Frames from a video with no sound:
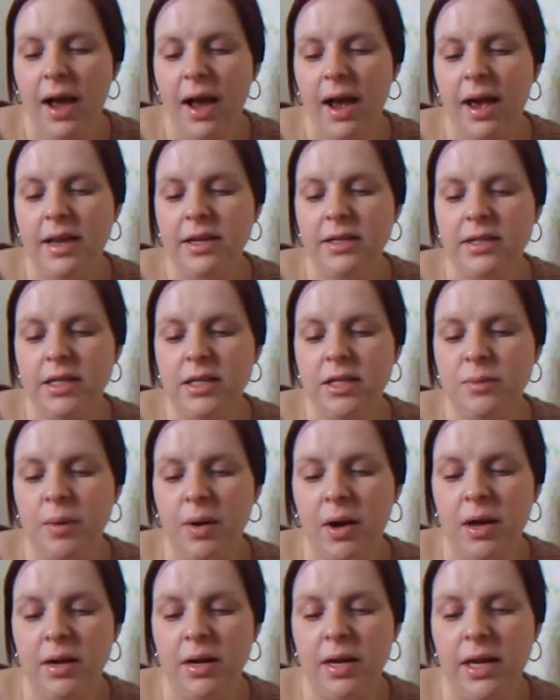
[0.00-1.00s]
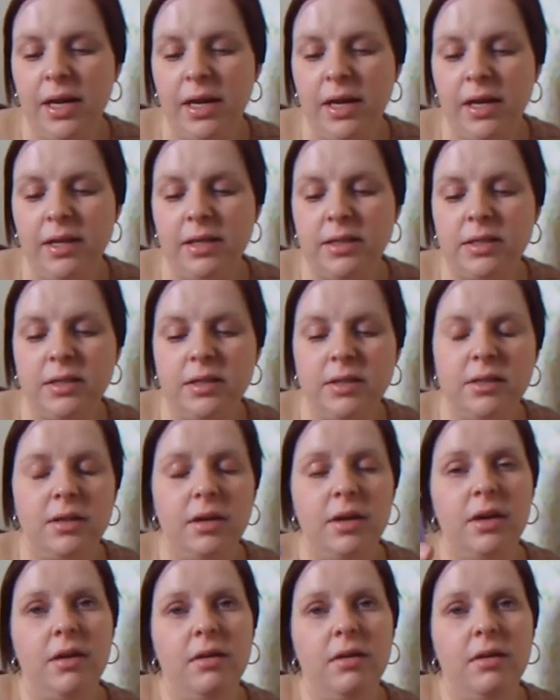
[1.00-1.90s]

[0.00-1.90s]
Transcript: And this one is